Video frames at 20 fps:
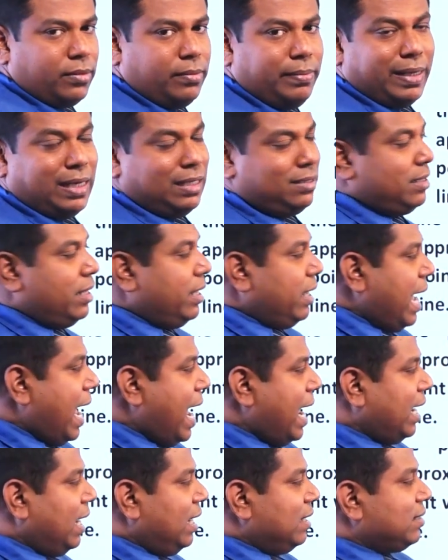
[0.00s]
Because the
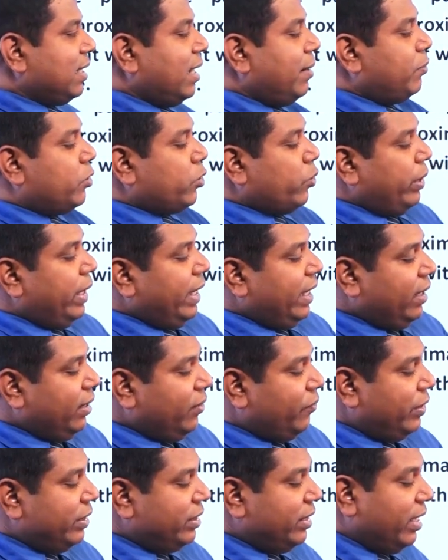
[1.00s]
angles I am
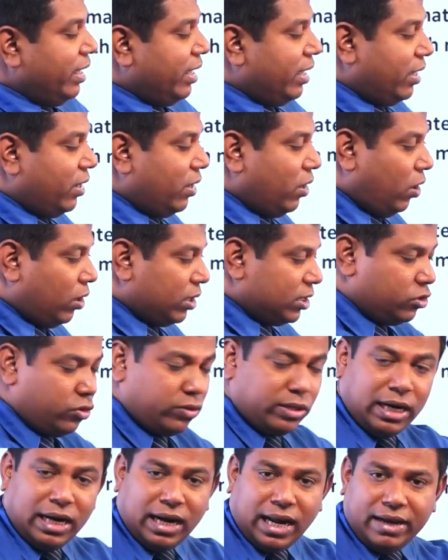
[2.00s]
drawing with the
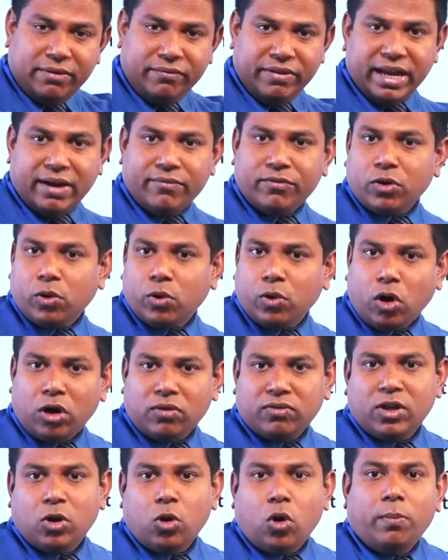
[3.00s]
horizontal line we have drawn,
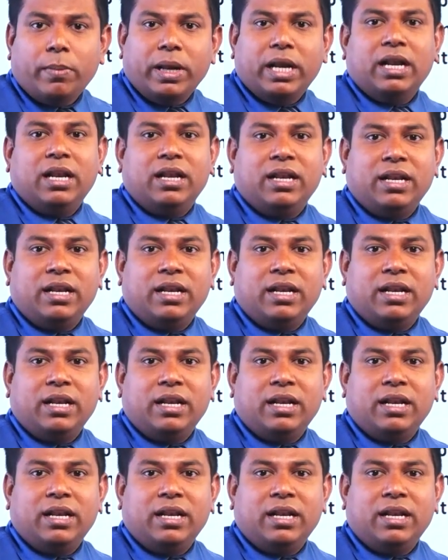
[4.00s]
not the normal.